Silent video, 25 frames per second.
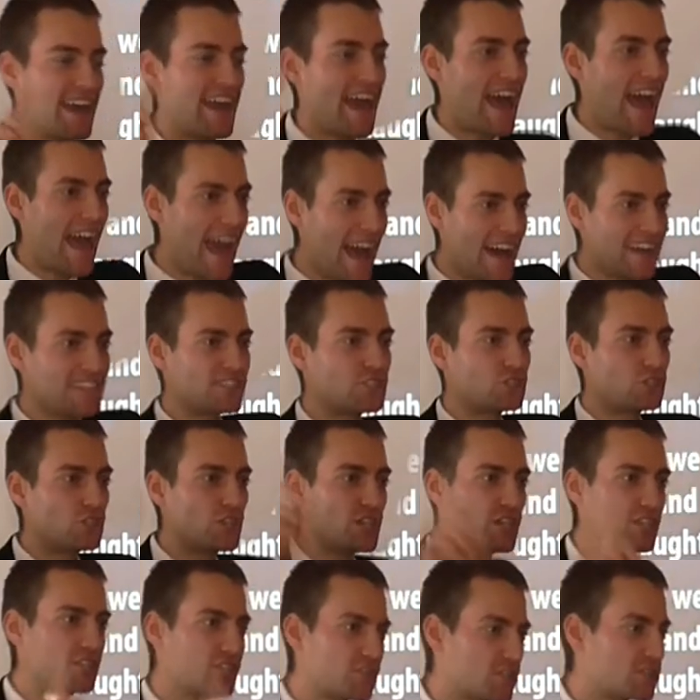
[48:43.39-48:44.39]
and
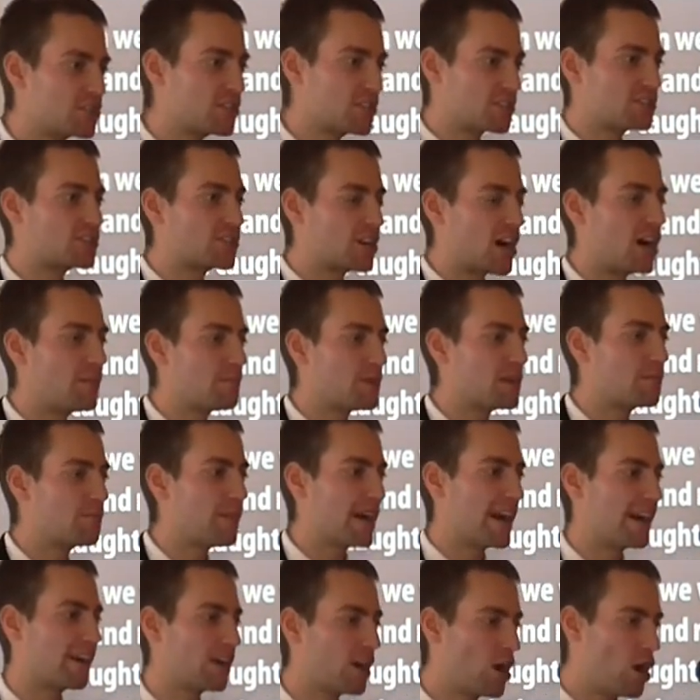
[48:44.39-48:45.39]
as Jesus is
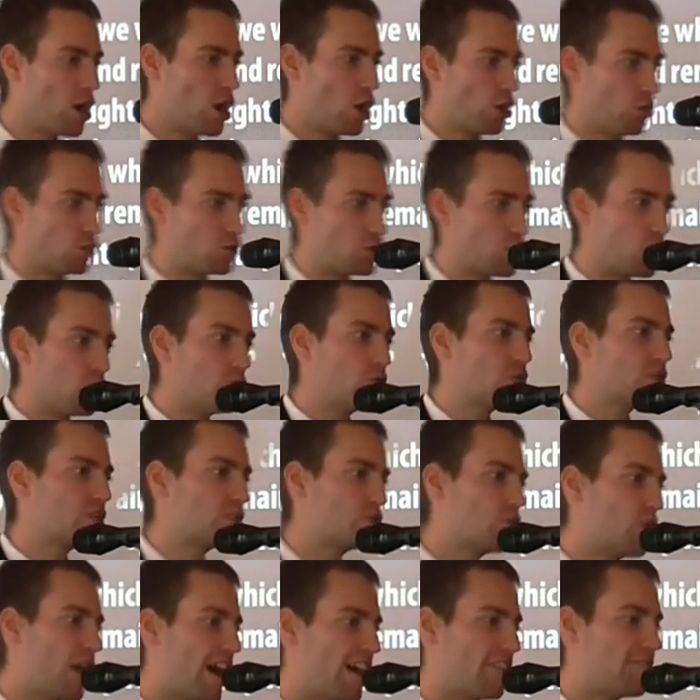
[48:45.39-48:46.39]
coming back,
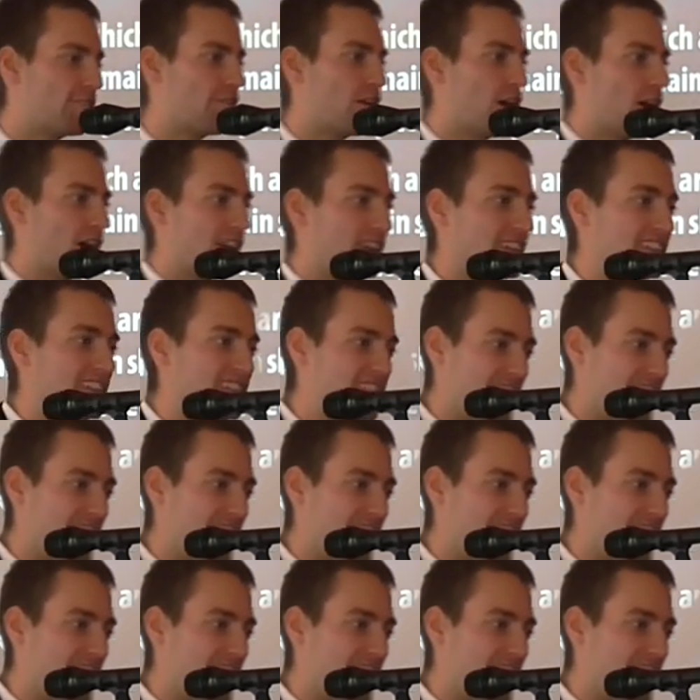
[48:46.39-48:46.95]
those who have